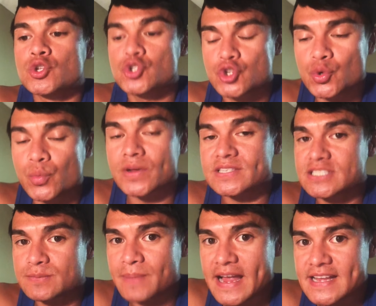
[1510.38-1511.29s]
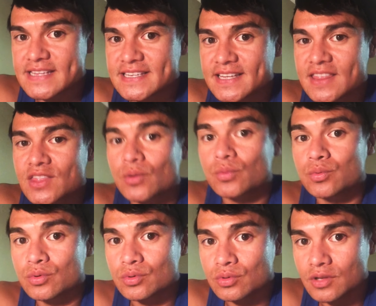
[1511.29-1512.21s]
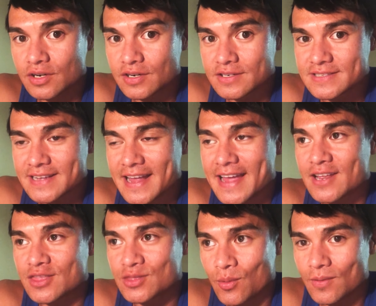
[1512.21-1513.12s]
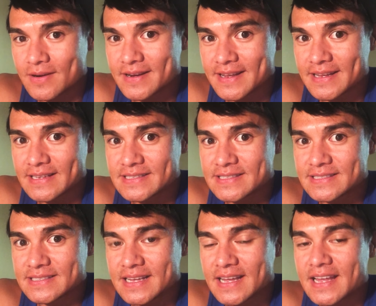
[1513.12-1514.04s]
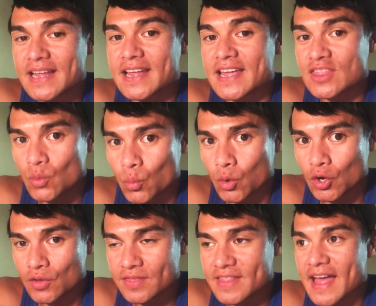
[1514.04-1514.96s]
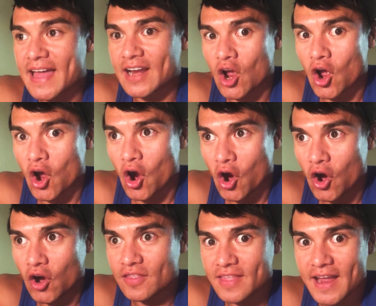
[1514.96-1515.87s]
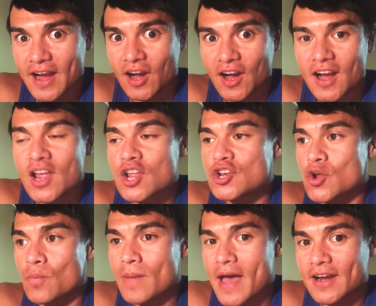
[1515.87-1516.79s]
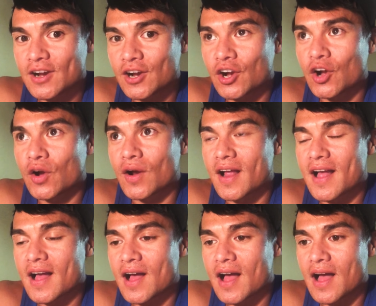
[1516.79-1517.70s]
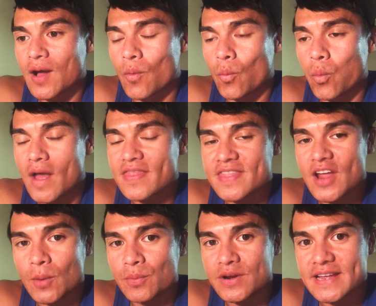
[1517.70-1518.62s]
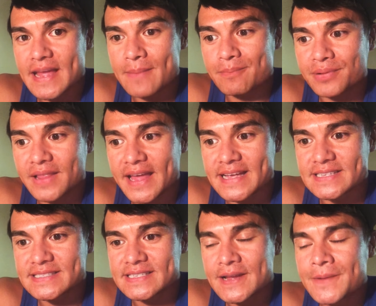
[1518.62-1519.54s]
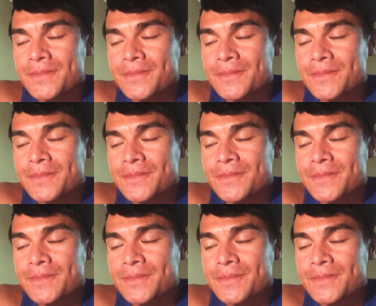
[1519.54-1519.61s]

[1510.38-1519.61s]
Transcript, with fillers: to respect the rulers and authorities in the world that are there no matter what they are putting in place